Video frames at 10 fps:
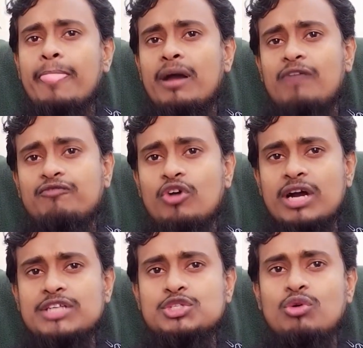
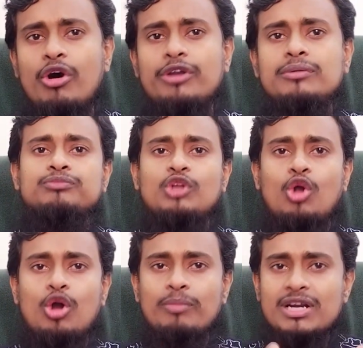focus on
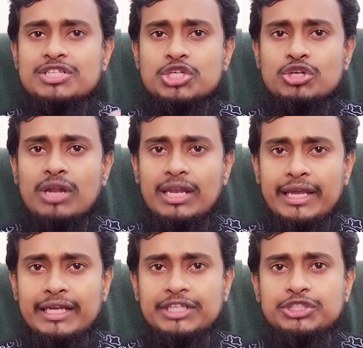conversational
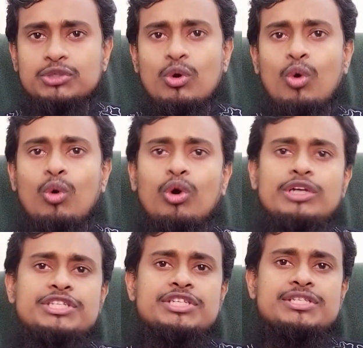English,
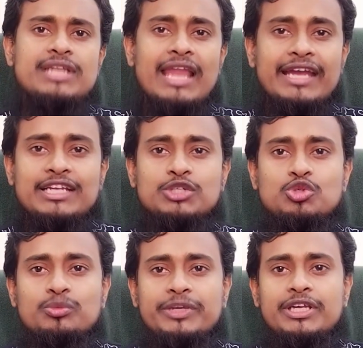which is likely
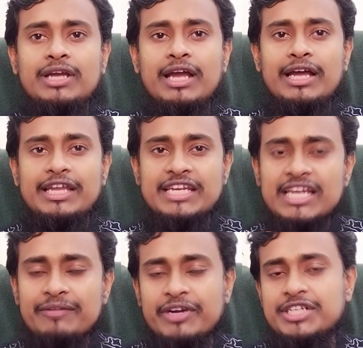to be
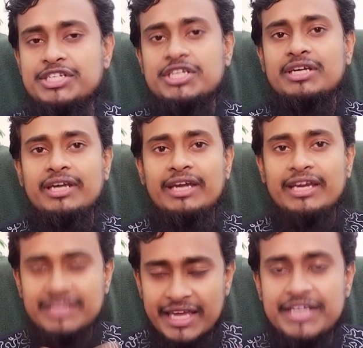relevant
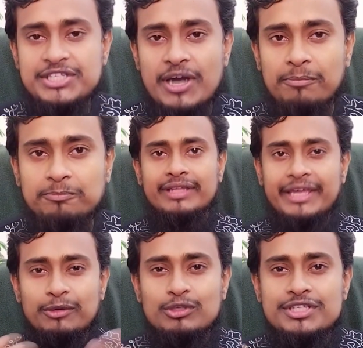in the exam.
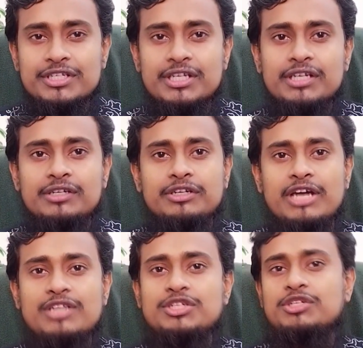Curiosity
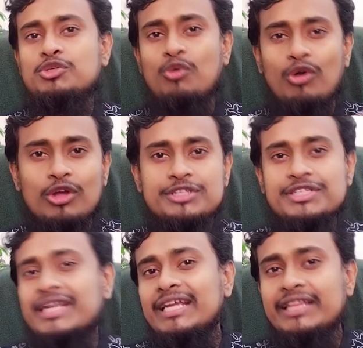doesn't always
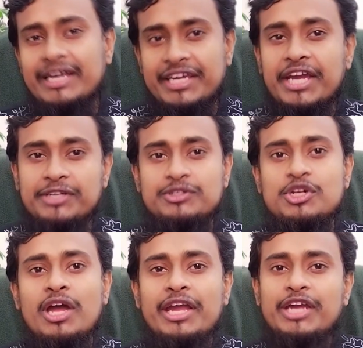kill the cat.
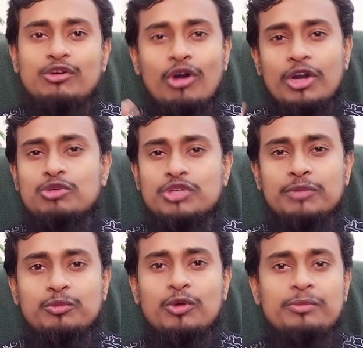In order to
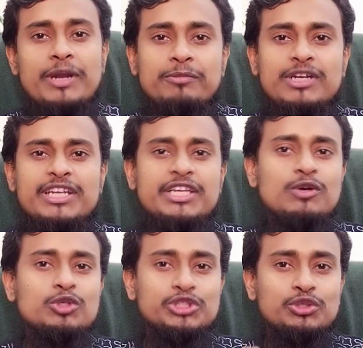improve rapidly,
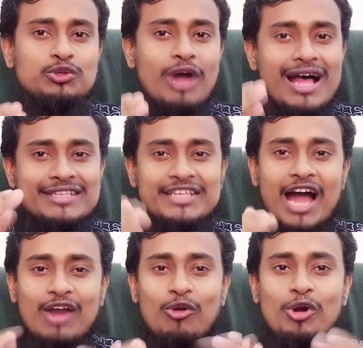you should ask
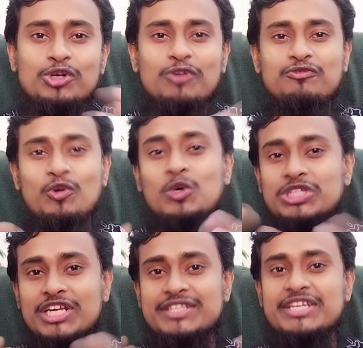a lot of
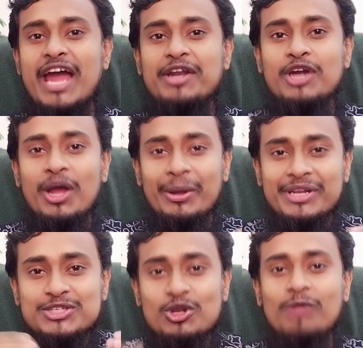questions and
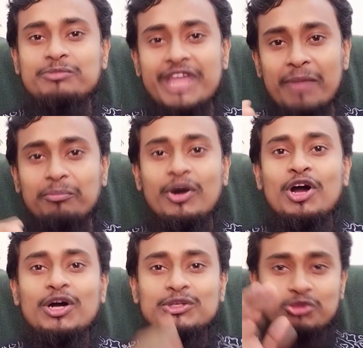resolve them.
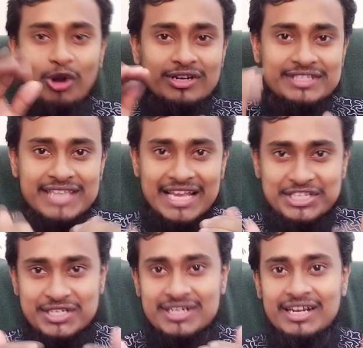Don't
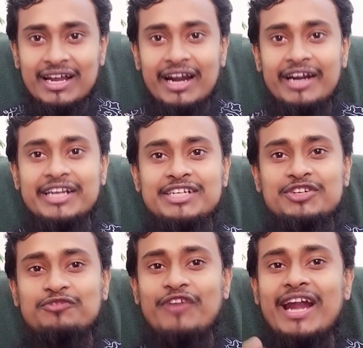just read
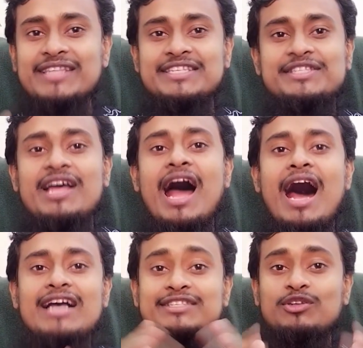phrases,
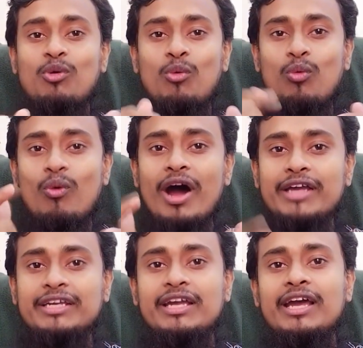ask
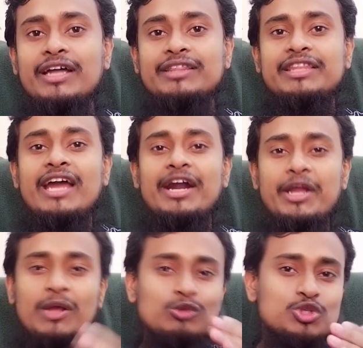why they are
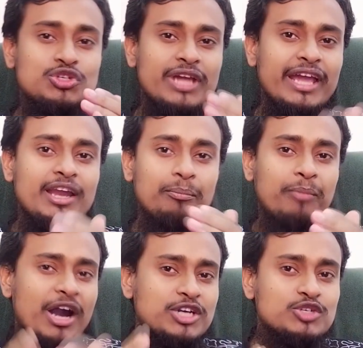used in a
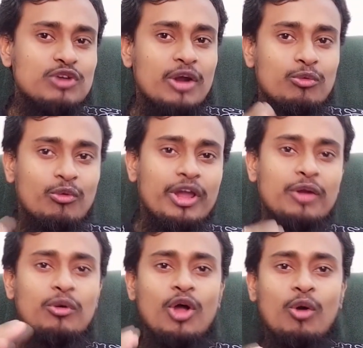particular
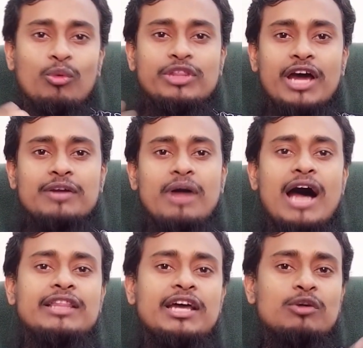way, whether
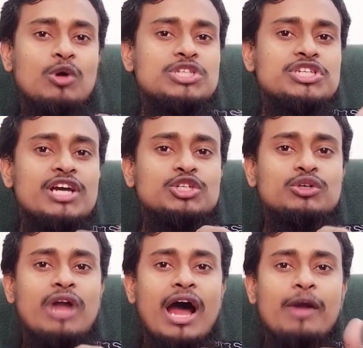other
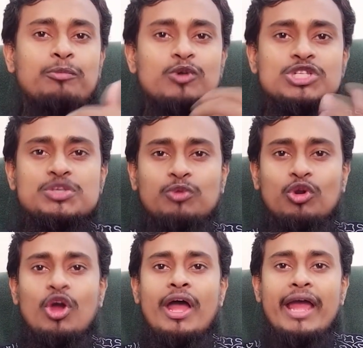constructions are
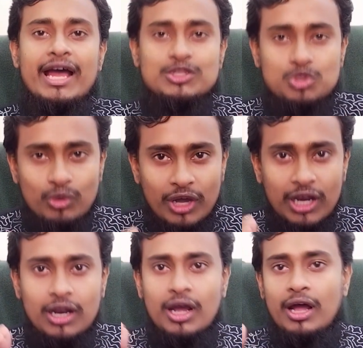possible as well,
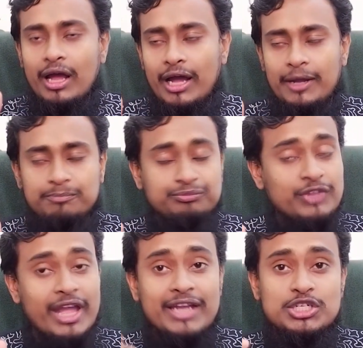
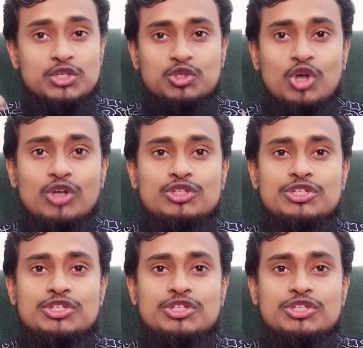and don't